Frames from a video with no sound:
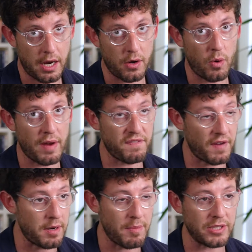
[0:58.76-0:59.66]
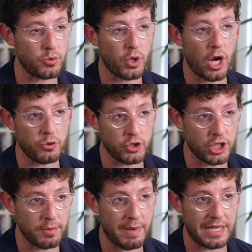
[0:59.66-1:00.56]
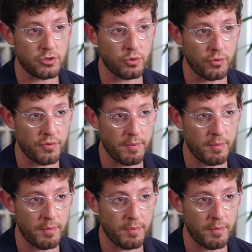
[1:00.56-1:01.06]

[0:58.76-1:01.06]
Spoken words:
quite fundamental coach and mentor for